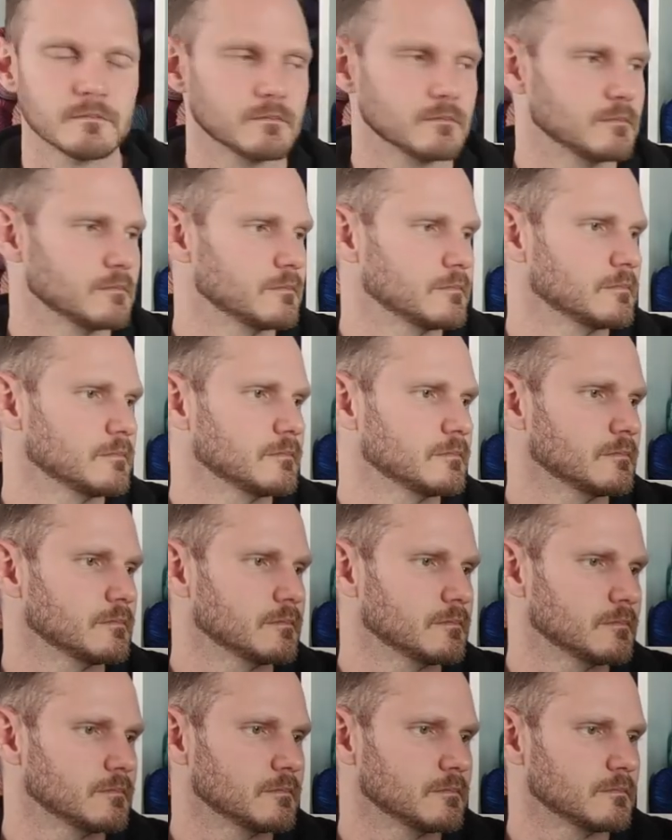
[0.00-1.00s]

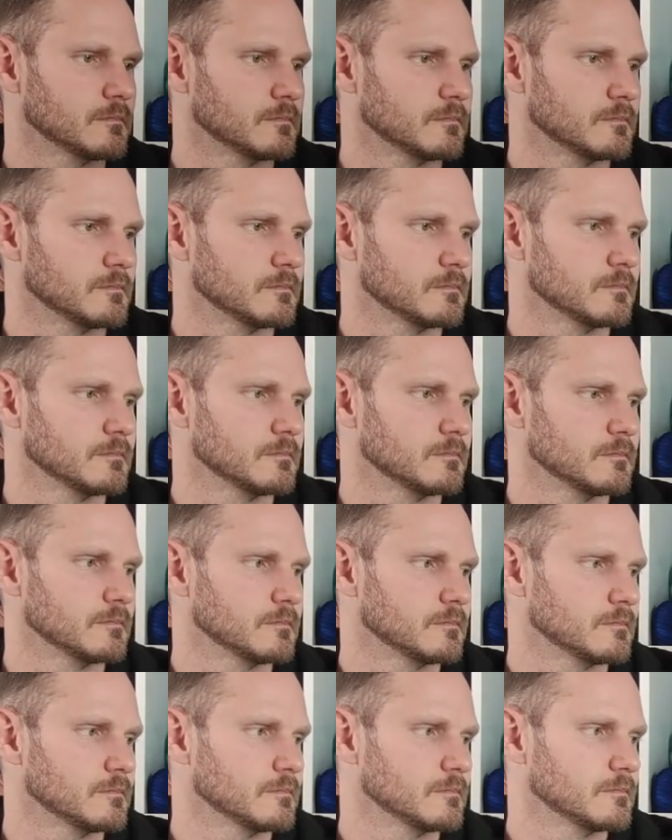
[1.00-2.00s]

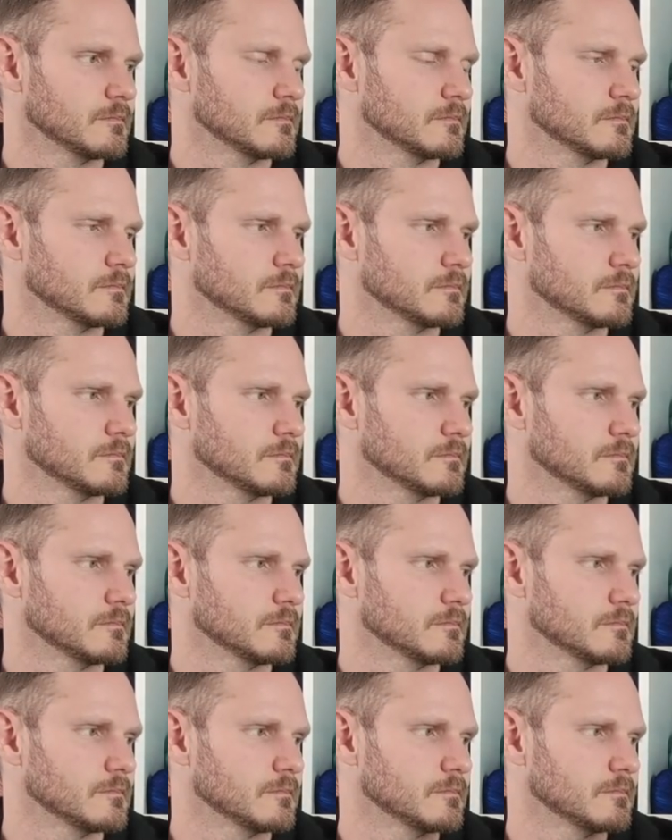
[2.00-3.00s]

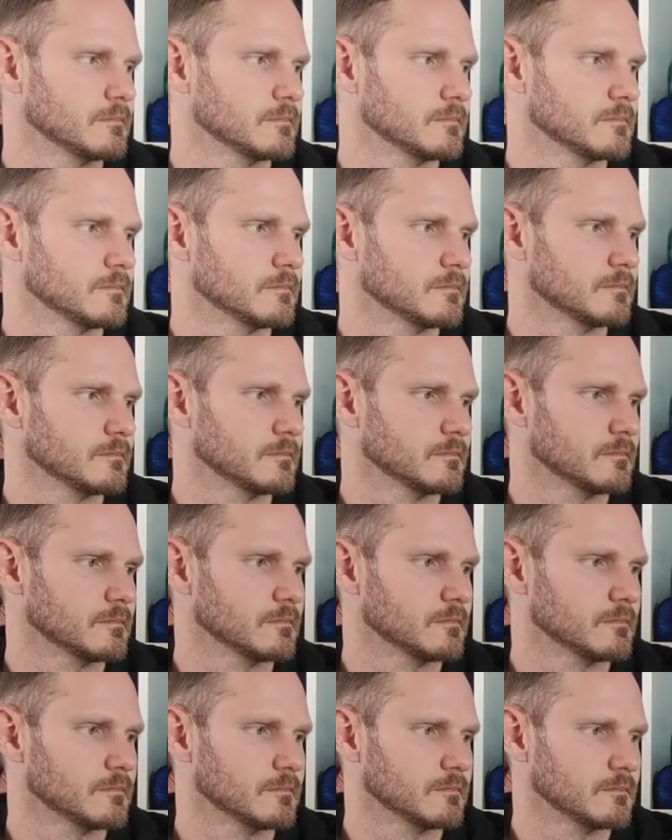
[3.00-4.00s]

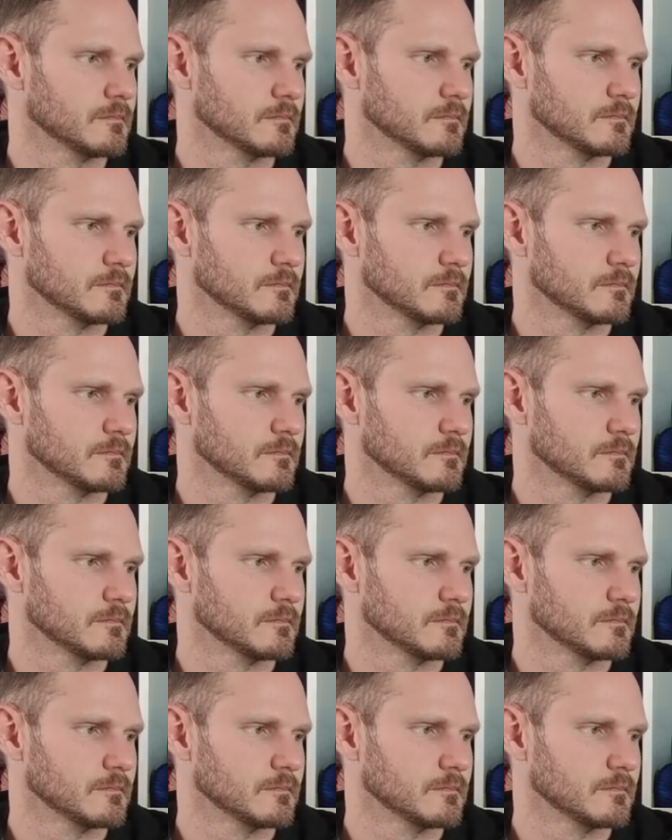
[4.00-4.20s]
[no speech]